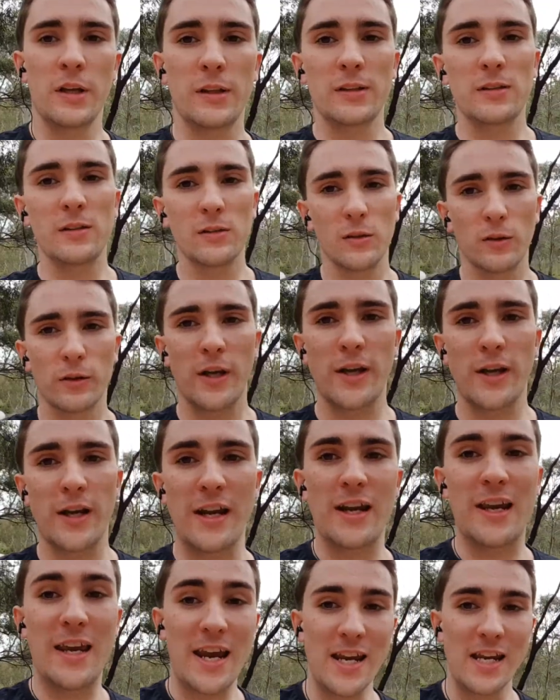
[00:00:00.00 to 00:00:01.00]
This is looking
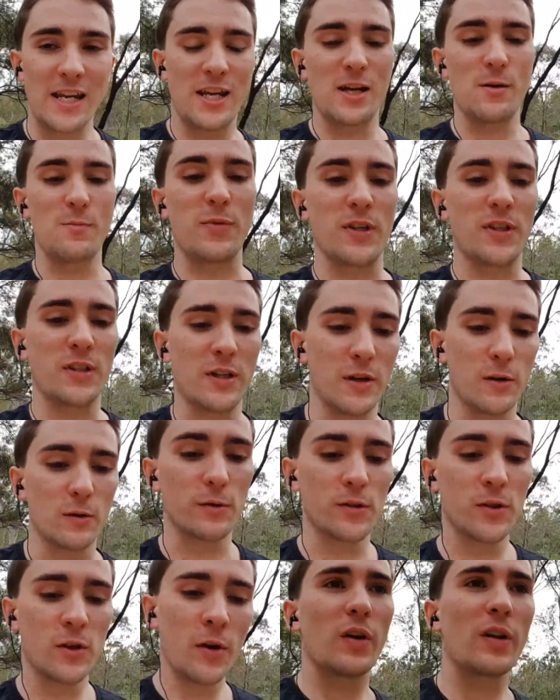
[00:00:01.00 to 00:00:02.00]
at gatekeeper
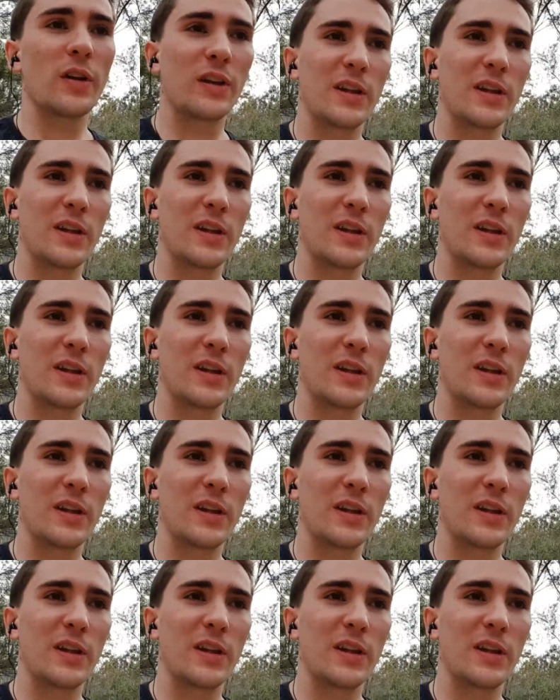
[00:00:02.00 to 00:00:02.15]
cells.